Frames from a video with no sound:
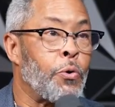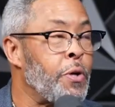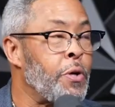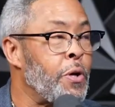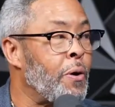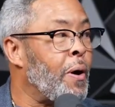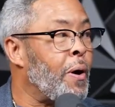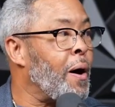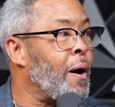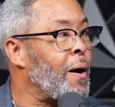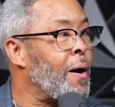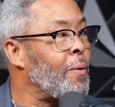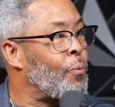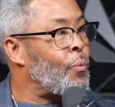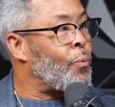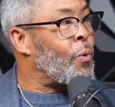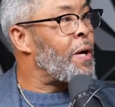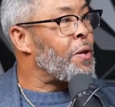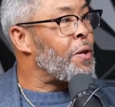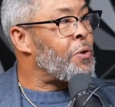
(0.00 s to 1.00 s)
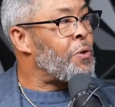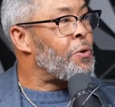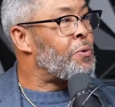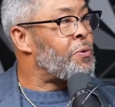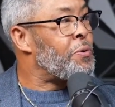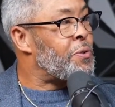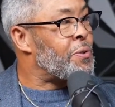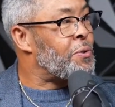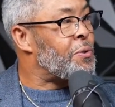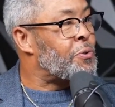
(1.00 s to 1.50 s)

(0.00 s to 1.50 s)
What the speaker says: you are and what you do.